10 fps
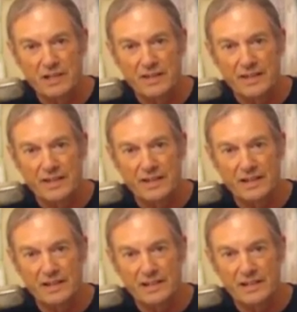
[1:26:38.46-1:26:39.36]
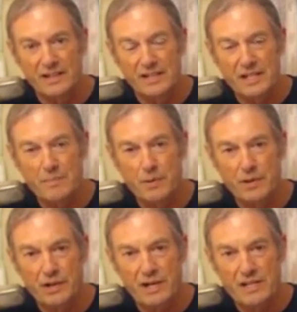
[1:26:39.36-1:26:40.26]
the deeper
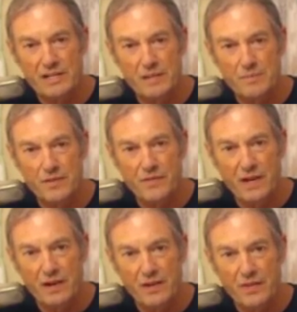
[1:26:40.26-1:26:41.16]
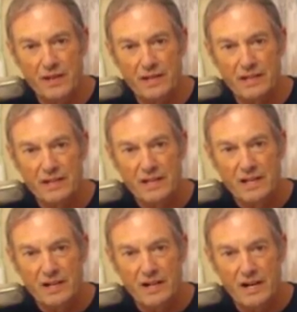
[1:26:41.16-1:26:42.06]
concepts of health and
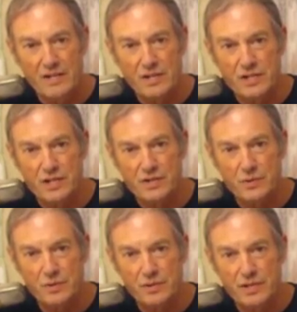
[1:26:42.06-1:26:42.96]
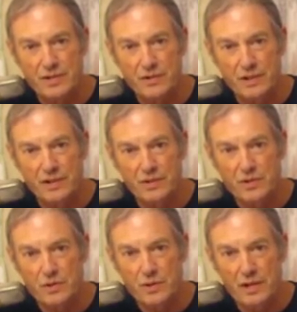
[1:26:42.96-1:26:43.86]
consciousness tools that you can use
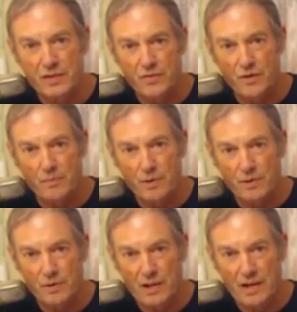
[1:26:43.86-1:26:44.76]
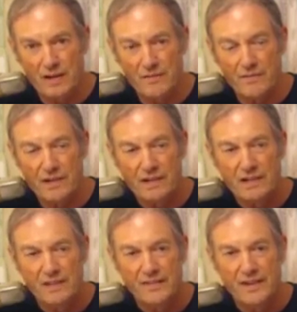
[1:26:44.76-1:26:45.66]
to transform your own life,
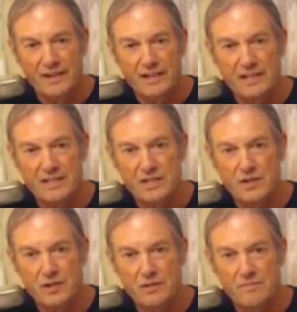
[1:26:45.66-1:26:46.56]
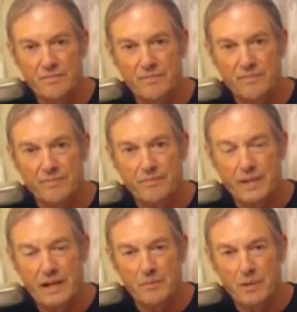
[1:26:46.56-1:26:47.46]
consider
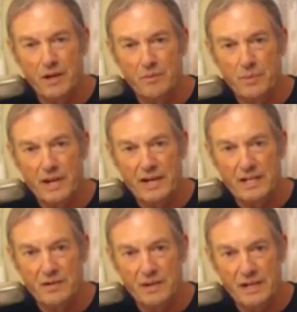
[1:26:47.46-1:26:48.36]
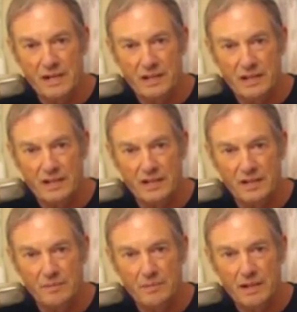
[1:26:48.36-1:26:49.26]
being a part of Planetary Healing
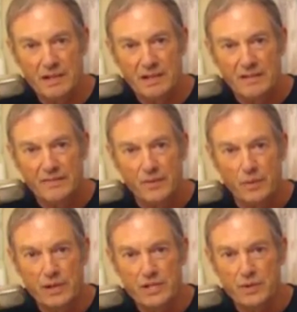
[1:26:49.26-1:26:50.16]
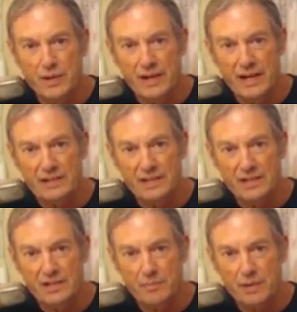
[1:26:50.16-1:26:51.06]
Club, which you can
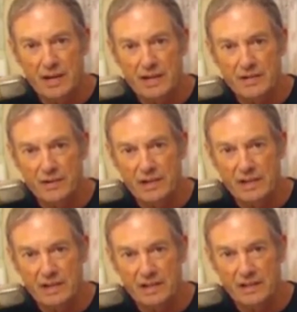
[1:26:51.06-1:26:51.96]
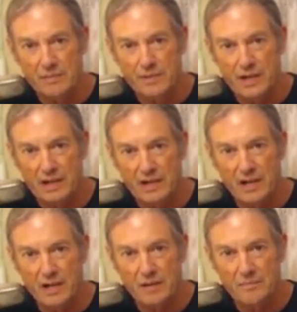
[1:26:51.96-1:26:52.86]
access at
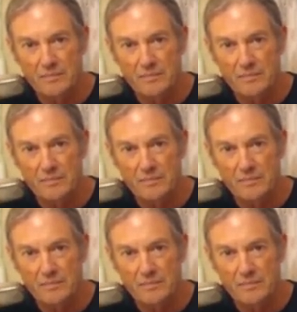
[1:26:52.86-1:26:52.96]
planetaryhealingclub.com.